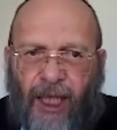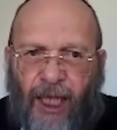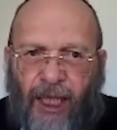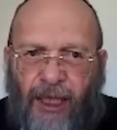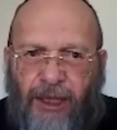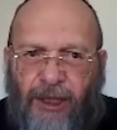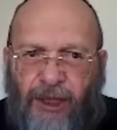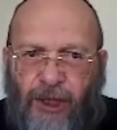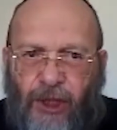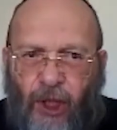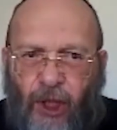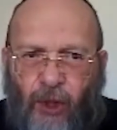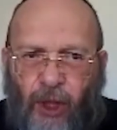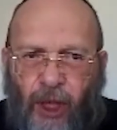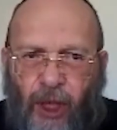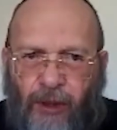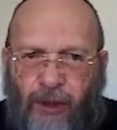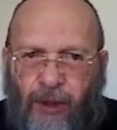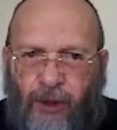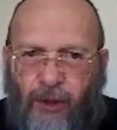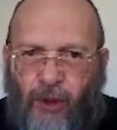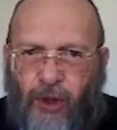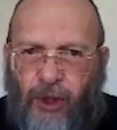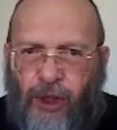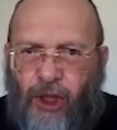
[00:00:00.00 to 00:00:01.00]
I'll show you how
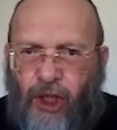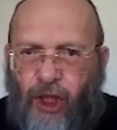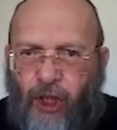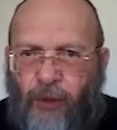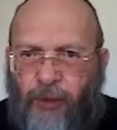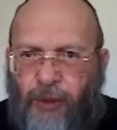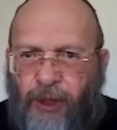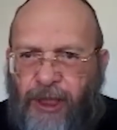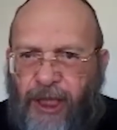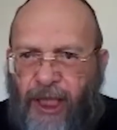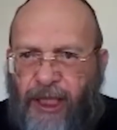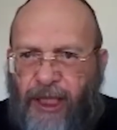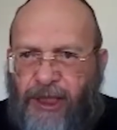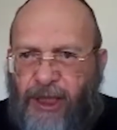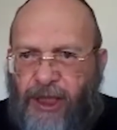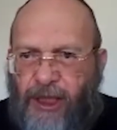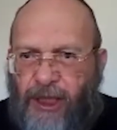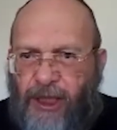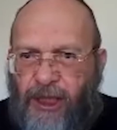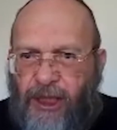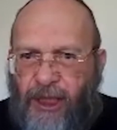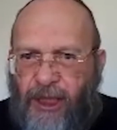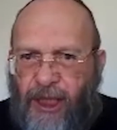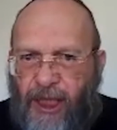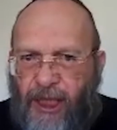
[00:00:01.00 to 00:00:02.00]
to do the commutation
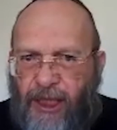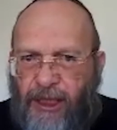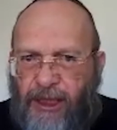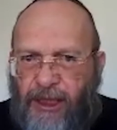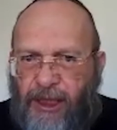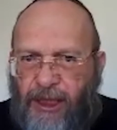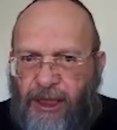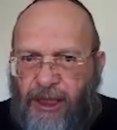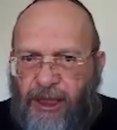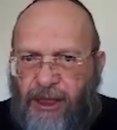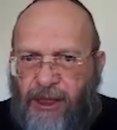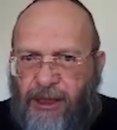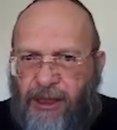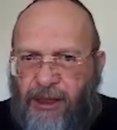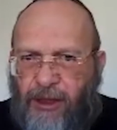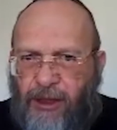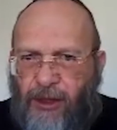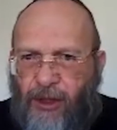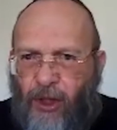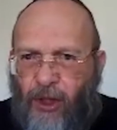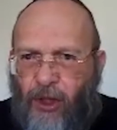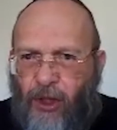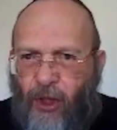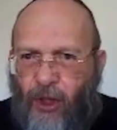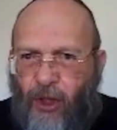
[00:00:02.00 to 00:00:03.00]
relations
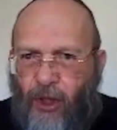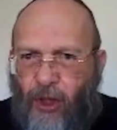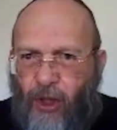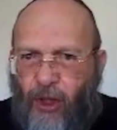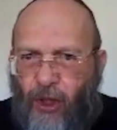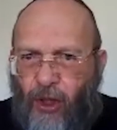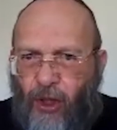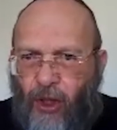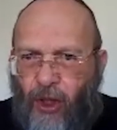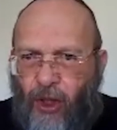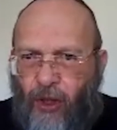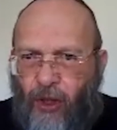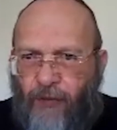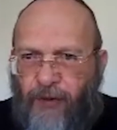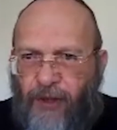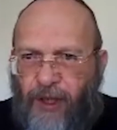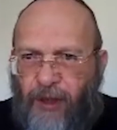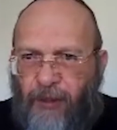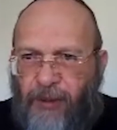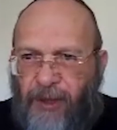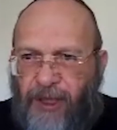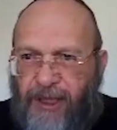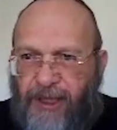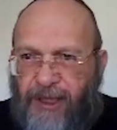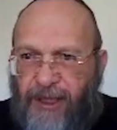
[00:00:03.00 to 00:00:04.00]
of
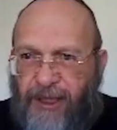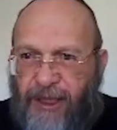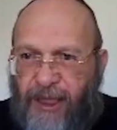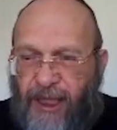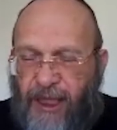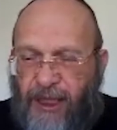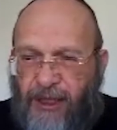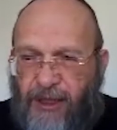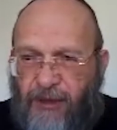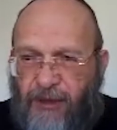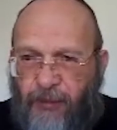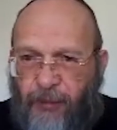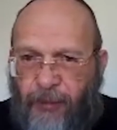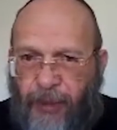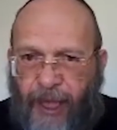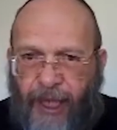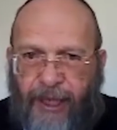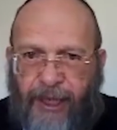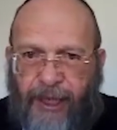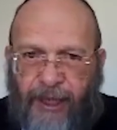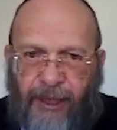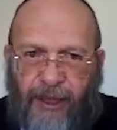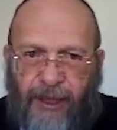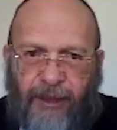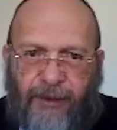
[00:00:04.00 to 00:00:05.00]
representation pi
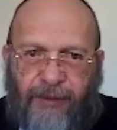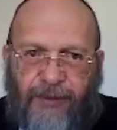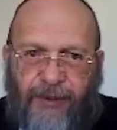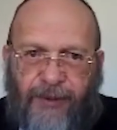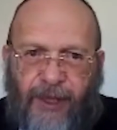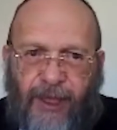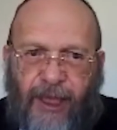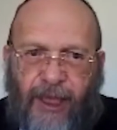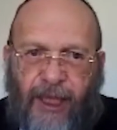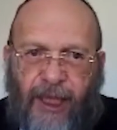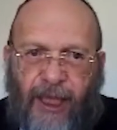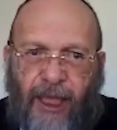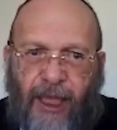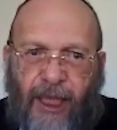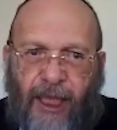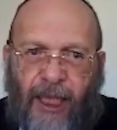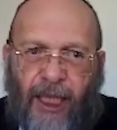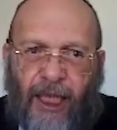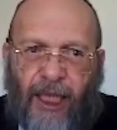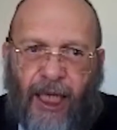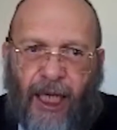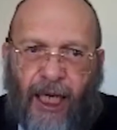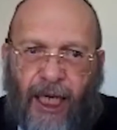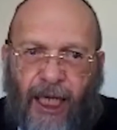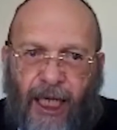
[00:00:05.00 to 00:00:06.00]
L.
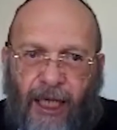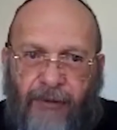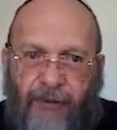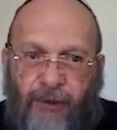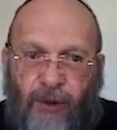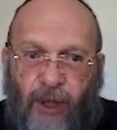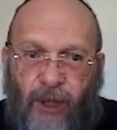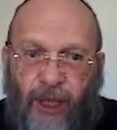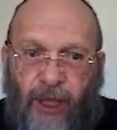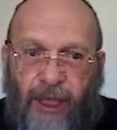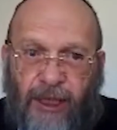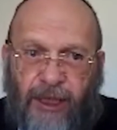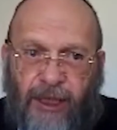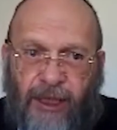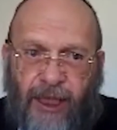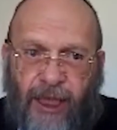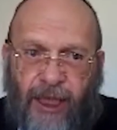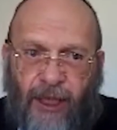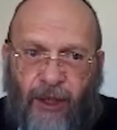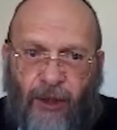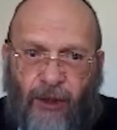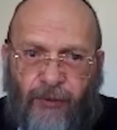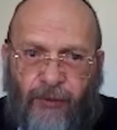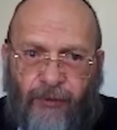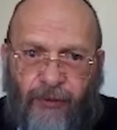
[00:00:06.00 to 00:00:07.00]
I have to
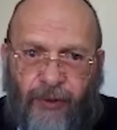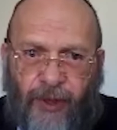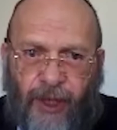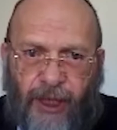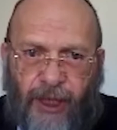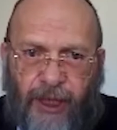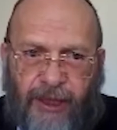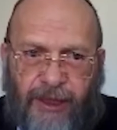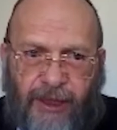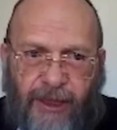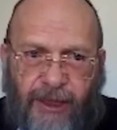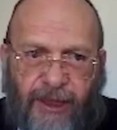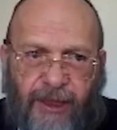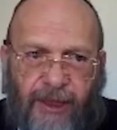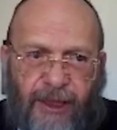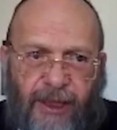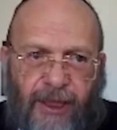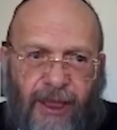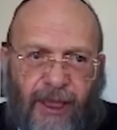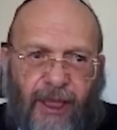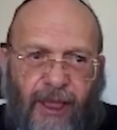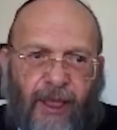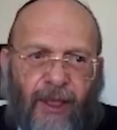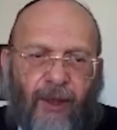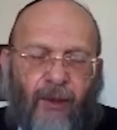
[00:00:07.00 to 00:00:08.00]
tell you first
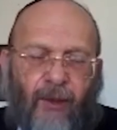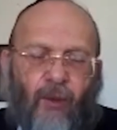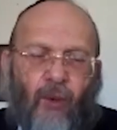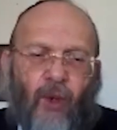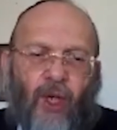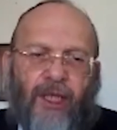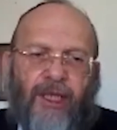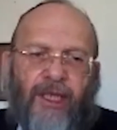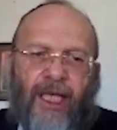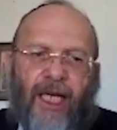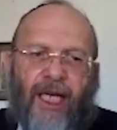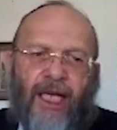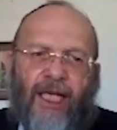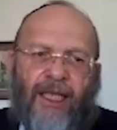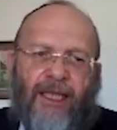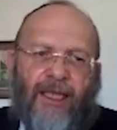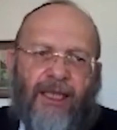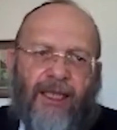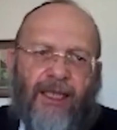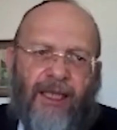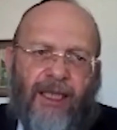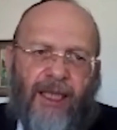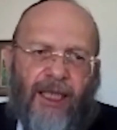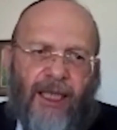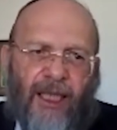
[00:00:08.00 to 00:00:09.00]
what
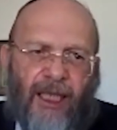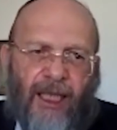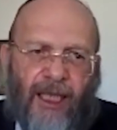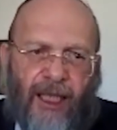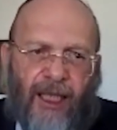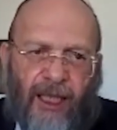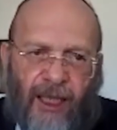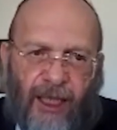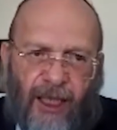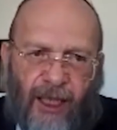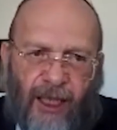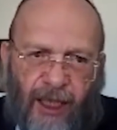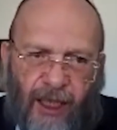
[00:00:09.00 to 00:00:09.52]
are the